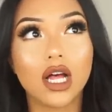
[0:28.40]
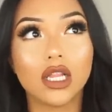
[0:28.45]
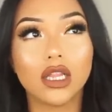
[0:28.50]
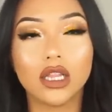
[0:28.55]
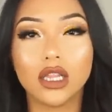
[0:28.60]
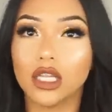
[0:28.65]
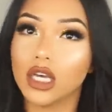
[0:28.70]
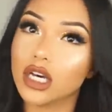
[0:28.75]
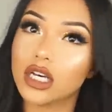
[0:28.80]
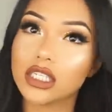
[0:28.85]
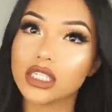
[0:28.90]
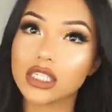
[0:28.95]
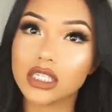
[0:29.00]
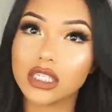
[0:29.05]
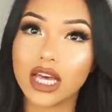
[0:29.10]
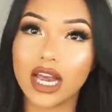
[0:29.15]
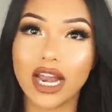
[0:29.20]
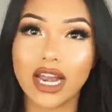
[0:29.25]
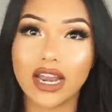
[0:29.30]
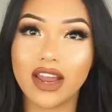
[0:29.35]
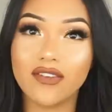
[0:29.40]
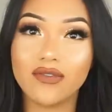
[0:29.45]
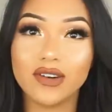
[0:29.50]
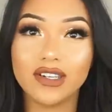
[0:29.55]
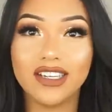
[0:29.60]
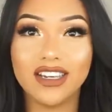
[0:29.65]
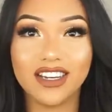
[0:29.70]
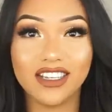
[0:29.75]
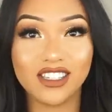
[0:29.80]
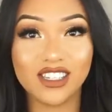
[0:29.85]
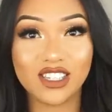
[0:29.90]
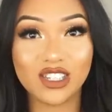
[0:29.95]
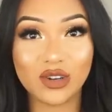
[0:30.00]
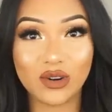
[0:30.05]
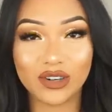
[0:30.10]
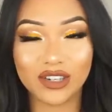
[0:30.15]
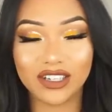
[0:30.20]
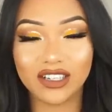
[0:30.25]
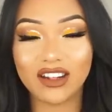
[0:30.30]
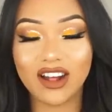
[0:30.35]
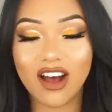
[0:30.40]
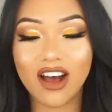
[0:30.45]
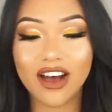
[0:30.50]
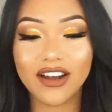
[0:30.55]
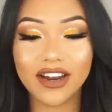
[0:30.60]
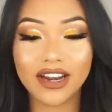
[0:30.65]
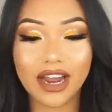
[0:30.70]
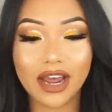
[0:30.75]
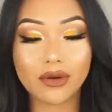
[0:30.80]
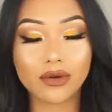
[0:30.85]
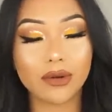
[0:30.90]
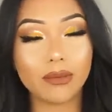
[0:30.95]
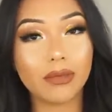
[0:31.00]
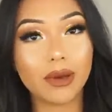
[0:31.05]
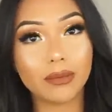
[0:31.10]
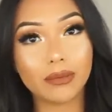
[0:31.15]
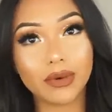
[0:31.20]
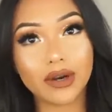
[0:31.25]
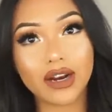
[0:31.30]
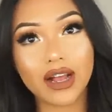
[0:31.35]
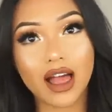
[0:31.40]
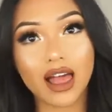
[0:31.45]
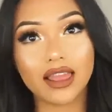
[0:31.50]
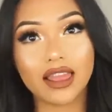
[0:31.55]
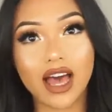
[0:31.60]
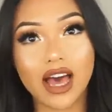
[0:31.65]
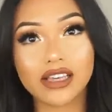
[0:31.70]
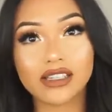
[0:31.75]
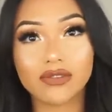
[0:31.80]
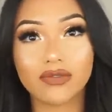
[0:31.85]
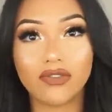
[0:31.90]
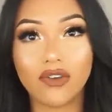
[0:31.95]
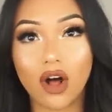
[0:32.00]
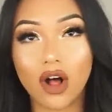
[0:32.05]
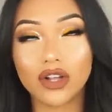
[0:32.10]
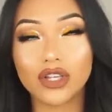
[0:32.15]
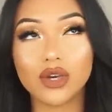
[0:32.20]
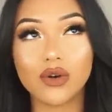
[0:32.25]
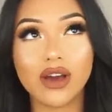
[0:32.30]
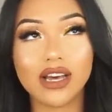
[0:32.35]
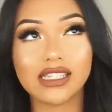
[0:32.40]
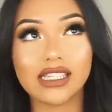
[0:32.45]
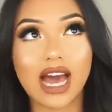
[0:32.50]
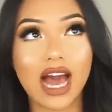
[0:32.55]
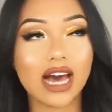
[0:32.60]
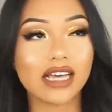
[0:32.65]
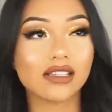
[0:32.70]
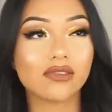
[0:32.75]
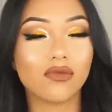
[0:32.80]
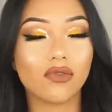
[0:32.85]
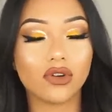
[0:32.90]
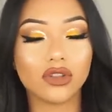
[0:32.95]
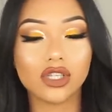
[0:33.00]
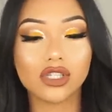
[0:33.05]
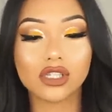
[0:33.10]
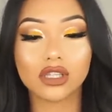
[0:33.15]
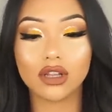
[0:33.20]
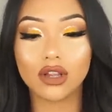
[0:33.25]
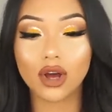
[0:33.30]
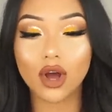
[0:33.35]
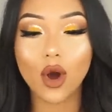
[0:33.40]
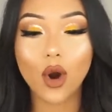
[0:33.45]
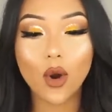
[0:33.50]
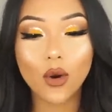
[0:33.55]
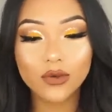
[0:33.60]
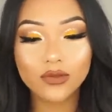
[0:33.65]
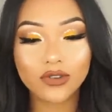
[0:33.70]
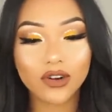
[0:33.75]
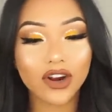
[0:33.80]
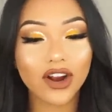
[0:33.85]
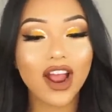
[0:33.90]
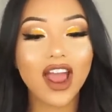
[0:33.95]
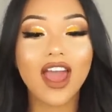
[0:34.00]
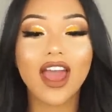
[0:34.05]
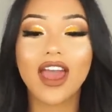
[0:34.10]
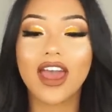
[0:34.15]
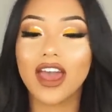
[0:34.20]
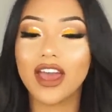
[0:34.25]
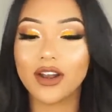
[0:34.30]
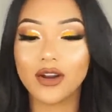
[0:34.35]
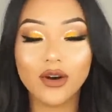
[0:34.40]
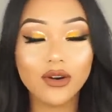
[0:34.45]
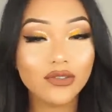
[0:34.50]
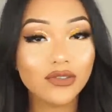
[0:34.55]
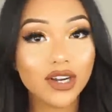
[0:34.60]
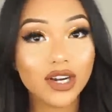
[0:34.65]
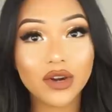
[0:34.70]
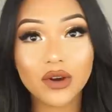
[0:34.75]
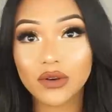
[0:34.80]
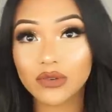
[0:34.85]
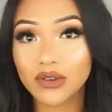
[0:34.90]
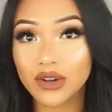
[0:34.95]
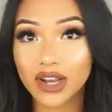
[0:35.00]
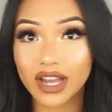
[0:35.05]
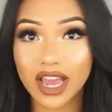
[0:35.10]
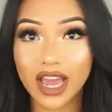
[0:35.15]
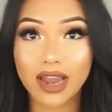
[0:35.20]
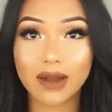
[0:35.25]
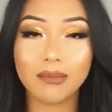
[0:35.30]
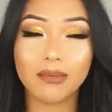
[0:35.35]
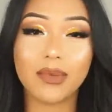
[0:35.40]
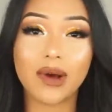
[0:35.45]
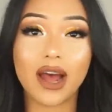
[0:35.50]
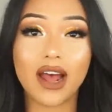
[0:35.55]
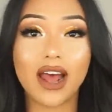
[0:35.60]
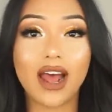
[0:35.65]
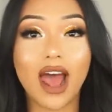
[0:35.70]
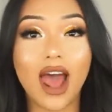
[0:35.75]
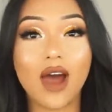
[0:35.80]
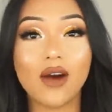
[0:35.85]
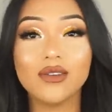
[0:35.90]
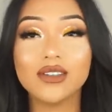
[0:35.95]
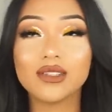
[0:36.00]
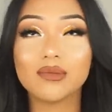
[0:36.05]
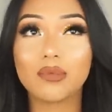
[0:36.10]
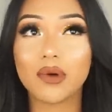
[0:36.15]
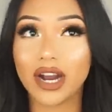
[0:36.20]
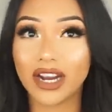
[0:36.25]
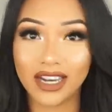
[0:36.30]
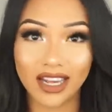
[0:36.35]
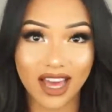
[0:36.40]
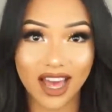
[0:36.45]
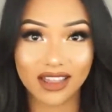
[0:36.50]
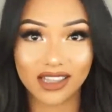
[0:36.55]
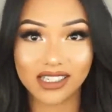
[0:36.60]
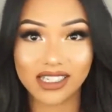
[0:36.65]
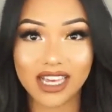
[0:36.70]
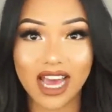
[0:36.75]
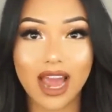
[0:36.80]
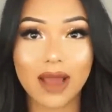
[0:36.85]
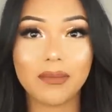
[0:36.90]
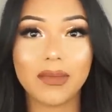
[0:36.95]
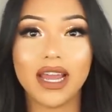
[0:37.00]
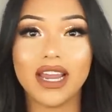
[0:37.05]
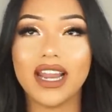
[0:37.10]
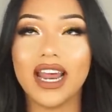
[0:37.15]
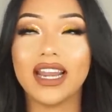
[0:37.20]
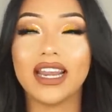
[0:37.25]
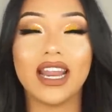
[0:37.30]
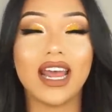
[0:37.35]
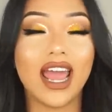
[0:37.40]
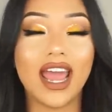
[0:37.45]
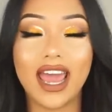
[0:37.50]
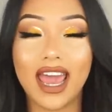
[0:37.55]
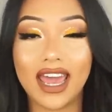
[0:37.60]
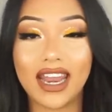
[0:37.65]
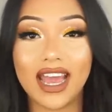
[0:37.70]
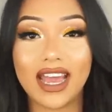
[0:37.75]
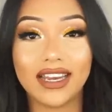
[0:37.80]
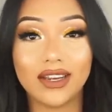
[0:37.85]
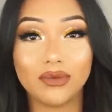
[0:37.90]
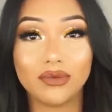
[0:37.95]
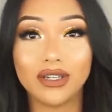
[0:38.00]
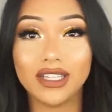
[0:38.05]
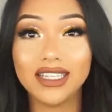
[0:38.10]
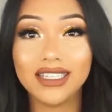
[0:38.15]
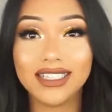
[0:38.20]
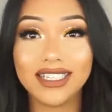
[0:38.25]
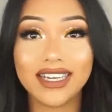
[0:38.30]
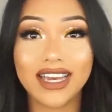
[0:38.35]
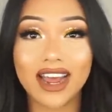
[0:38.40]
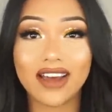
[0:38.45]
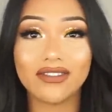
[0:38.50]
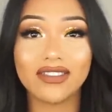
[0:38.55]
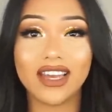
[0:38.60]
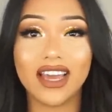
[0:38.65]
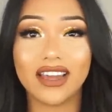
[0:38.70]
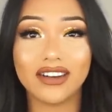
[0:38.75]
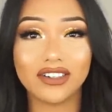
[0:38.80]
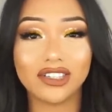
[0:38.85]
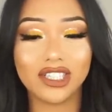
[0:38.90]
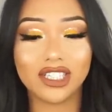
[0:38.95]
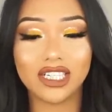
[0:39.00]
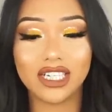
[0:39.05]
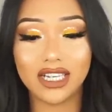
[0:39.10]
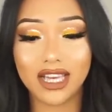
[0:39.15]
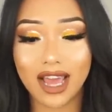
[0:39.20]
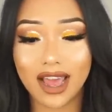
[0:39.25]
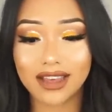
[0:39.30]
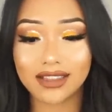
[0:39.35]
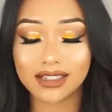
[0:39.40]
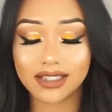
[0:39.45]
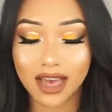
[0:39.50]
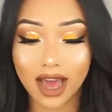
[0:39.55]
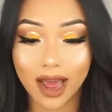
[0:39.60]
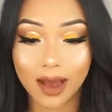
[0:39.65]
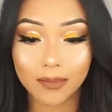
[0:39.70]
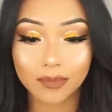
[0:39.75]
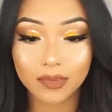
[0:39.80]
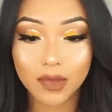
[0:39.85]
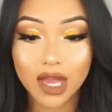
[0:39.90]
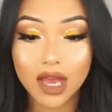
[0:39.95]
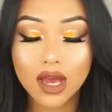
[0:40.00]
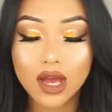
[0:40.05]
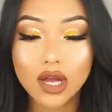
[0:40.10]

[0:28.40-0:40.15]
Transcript: looks that I never did a tutorial on and I remember last fall you guys asked for this look over and over and over again but I was pregnant at the time and, and I really didn't have the energy and time